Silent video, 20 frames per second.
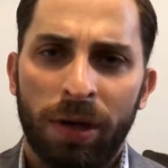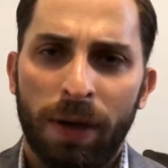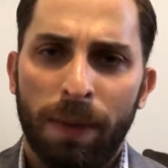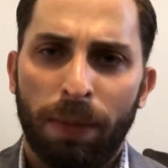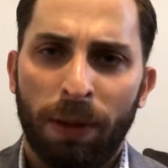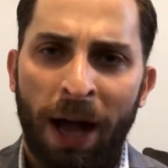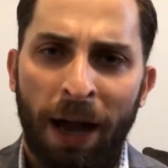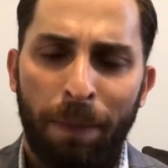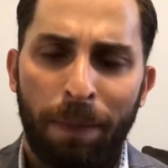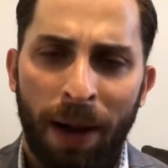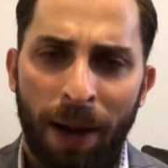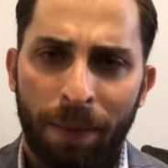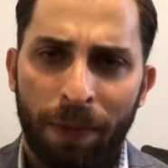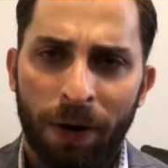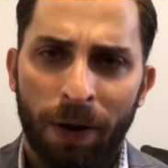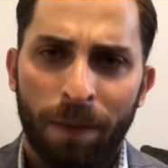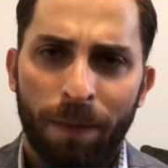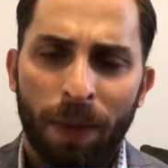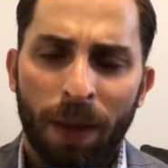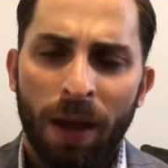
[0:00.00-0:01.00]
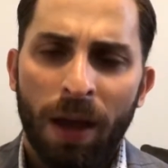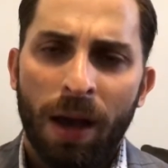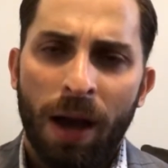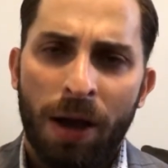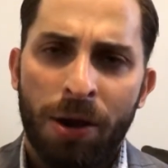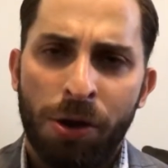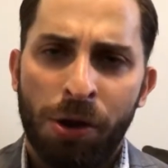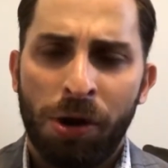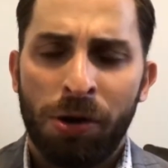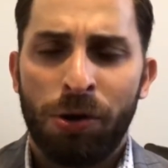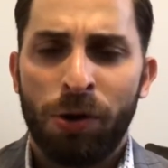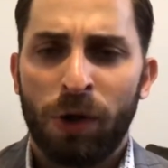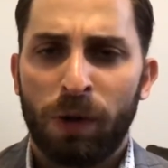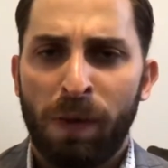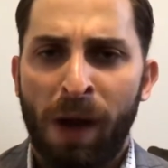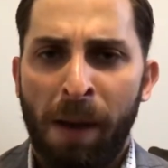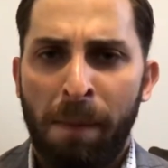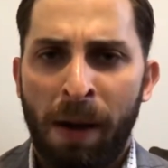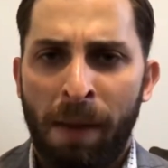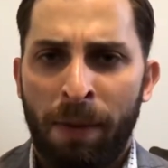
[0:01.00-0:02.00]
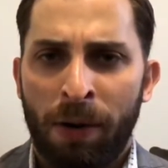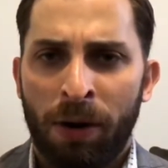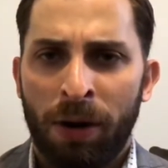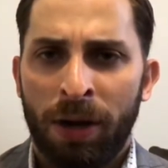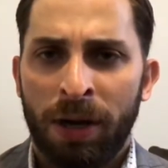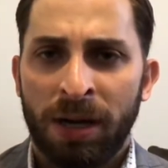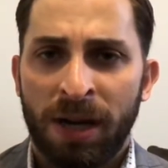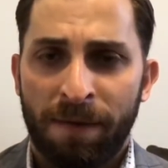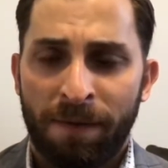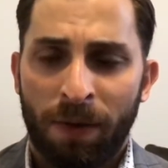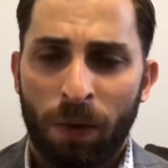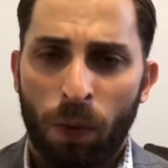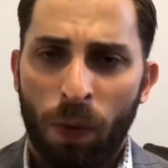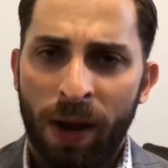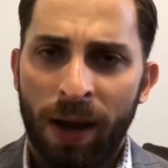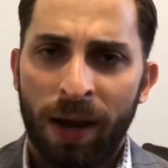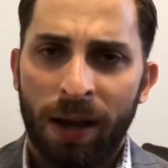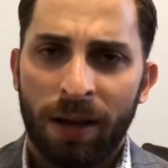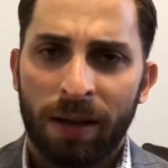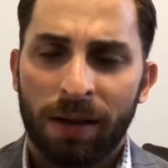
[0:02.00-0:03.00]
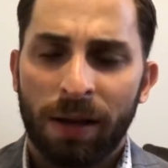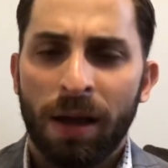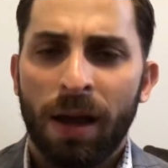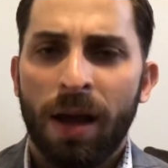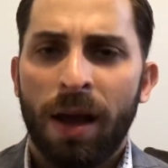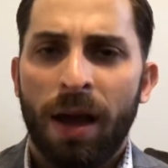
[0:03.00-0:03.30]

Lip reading: black pepper. And you can use black pepper in different ways.